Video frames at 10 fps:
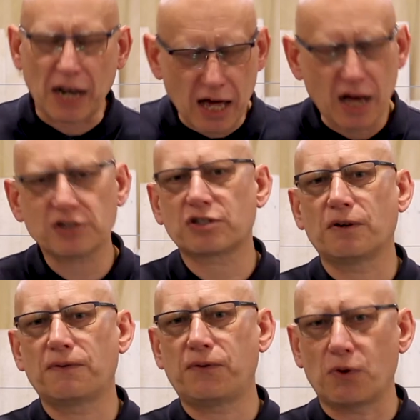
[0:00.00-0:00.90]

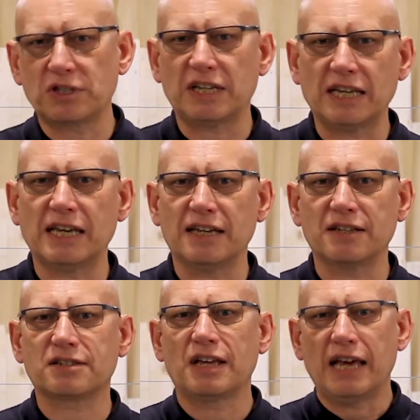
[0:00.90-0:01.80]
last 40
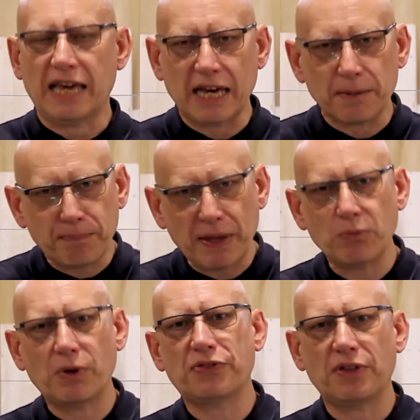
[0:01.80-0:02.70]
years. He had
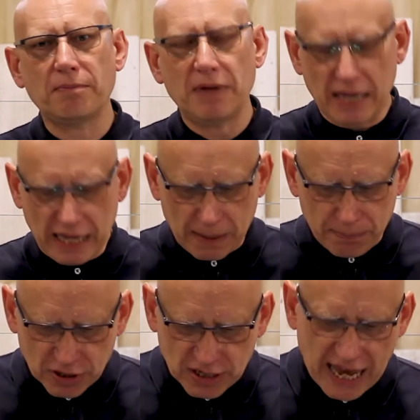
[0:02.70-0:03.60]
been with them, he had
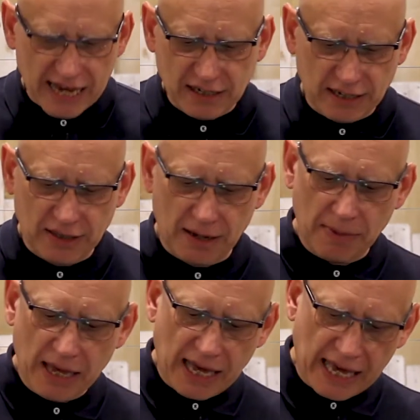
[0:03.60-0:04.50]
protected
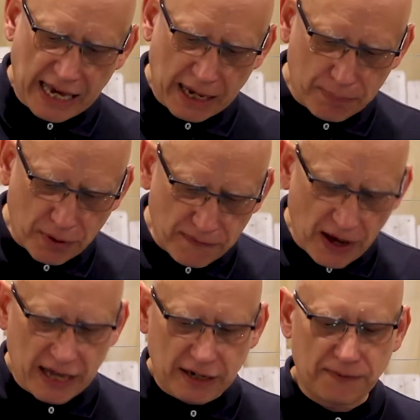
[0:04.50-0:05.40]
them, he had
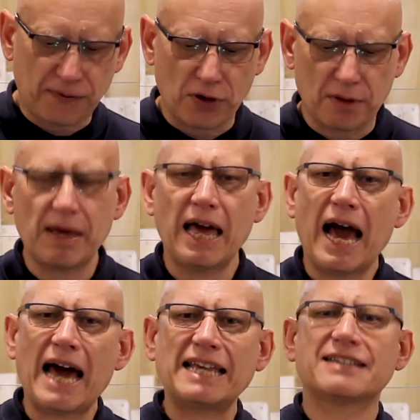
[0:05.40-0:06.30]
provided for them,
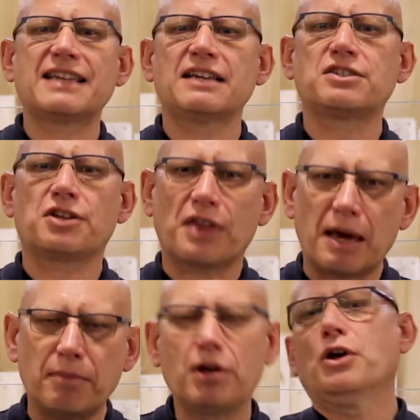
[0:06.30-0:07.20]
and he says to
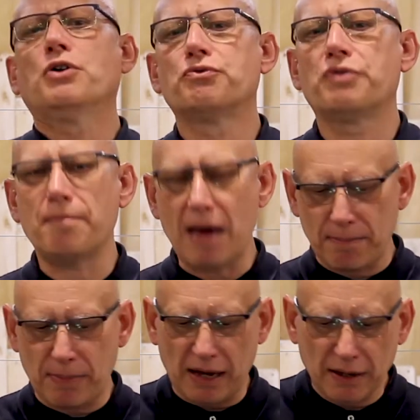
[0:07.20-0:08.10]
them,
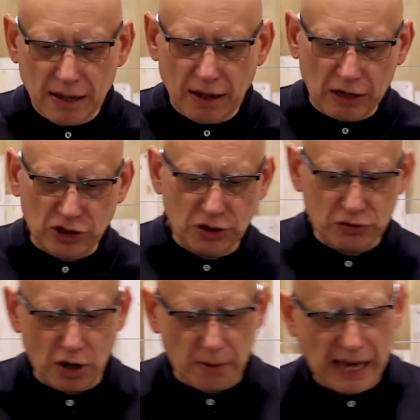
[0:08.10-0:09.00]
remember.
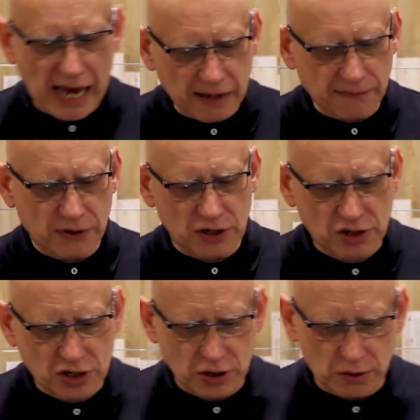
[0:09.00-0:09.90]
Deuteronomy 8
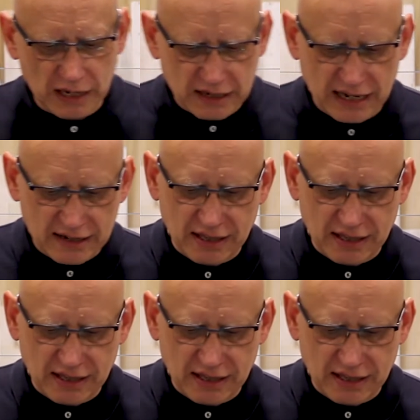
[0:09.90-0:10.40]
verse 2, it says